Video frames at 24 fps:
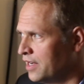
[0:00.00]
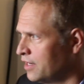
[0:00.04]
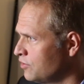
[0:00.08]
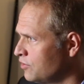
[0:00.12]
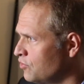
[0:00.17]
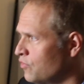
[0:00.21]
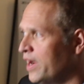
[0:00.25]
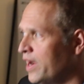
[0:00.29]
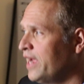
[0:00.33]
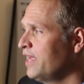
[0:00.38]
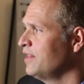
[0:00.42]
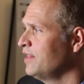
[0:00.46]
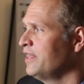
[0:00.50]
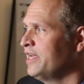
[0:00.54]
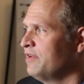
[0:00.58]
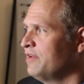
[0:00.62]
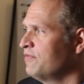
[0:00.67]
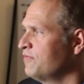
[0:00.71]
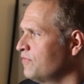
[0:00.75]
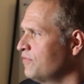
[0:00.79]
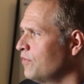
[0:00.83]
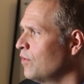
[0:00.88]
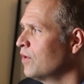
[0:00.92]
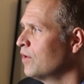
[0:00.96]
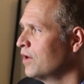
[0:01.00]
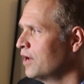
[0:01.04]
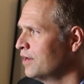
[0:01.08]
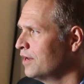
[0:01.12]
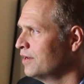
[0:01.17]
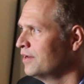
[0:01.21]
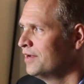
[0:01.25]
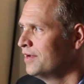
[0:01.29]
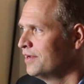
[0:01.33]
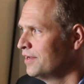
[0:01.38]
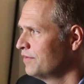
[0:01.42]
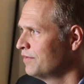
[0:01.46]
greatly for
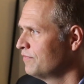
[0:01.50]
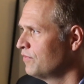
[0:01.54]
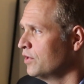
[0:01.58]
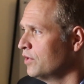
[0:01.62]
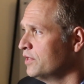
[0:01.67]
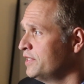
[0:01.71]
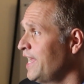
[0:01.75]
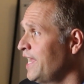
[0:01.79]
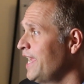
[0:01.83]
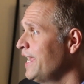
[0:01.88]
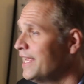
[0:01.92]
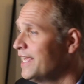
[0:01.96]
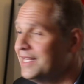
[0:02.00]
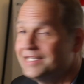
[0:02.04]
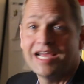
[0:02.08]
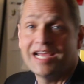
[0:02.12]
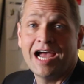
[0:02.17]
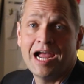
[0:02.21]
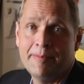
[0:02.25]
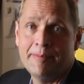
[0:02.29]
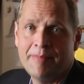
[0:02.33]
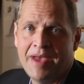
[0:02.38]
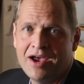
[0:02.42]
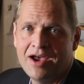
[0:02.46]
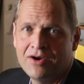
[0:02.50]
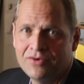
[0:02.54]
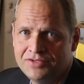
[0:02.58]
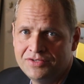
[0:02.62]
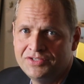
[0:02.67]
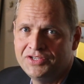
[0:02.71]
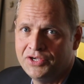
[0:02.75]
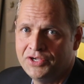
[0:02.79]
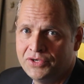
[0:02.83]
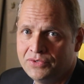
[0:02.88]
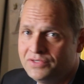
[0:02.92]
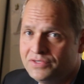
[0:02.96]
taking time out
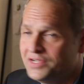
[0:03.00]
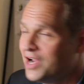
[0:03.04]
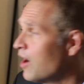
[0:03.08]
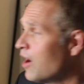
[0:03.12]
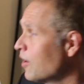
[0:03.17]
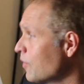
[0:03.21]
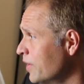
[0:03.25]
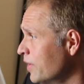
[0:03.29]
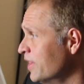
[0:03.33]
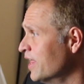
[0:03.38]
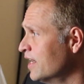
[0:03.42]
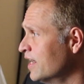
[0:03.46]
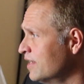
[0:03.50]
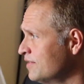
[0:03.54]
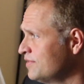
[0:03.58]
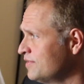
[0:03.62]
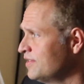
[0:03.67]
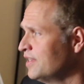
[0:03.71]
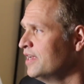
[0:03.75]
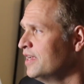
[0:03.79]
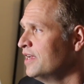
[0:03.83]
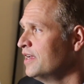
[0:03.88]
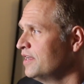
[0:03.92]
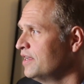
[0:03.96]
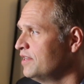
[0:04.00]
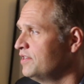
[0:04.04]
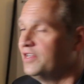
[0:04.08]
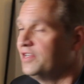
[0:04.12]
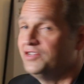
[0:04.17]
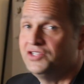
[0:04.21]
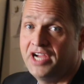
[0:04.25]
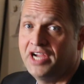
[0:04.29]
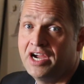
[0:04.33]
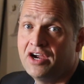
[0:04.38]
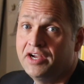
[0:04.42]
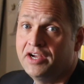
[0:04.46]
to talk with us, to
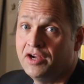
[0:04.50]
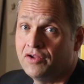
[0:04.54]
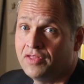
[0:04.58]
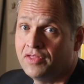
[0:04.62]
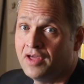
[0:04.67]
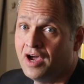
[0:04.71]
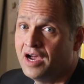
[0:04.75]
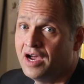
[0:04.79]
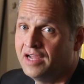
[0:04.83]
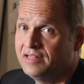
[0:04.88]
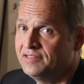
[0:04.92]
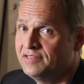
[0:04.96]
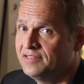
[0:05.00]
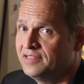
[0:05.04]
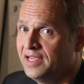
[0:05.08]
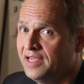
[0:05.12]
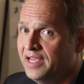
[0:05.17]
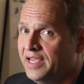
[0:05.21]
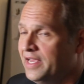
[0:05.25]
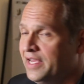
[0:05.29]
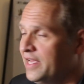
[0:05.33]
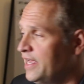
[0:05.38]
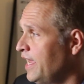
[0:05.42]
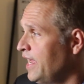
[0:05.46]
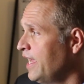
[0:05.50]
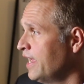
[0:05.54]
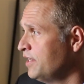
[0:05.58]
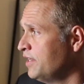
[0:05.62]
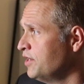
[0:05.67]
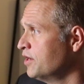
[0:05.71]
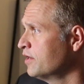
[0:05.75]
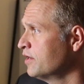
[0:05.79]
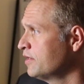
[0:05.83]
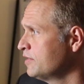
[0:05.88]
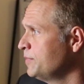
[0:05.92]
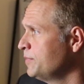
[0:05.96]
share your thoughts and
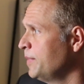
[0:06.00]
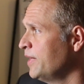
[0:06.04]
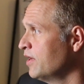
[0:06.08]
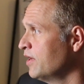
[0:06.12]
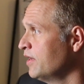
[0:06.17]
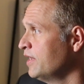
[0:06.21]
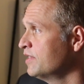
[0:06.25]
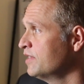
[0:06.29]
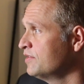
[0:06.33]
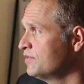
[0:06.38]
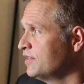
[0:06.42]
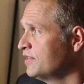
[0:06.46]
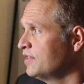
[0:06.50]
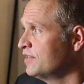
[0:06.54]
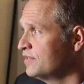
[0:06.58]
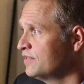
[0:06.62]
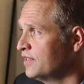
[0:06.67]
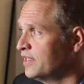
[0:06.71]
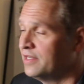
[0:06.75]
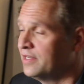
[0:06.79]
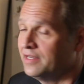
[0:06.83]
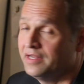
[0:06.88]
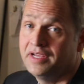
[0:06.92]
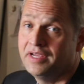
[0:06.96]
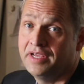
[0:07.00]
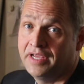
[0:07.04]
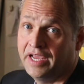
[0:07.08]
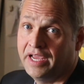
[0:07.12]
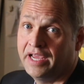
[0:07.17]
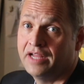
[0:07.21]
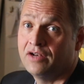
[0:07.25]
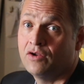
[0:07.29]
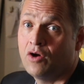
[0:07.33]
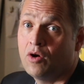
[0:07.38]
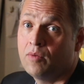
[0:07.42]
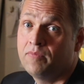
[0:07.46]
your experiences,
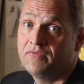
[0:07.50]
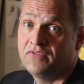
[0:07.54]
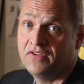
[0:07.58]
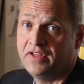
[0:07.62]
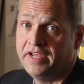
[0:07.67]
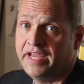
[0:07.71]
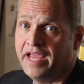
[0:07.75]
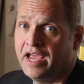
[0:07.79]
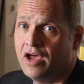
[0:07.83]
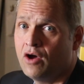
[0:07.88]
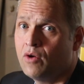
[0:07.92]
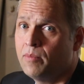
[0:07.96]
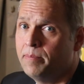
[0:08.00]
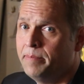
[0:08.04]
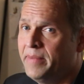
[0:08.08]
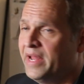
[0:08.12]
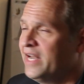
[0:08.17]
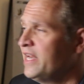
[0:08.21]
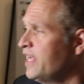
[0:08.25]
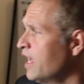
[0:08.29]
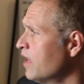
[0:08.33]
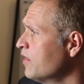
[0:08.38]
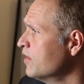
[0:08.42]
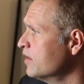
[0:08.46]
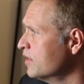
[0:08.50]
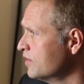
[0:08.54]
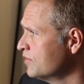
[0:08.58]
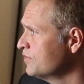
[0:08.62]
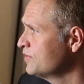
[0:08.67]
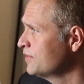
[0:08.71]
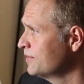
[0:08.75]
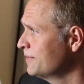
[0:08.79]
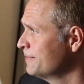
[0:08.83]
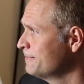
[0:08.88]
and hopefully help many others.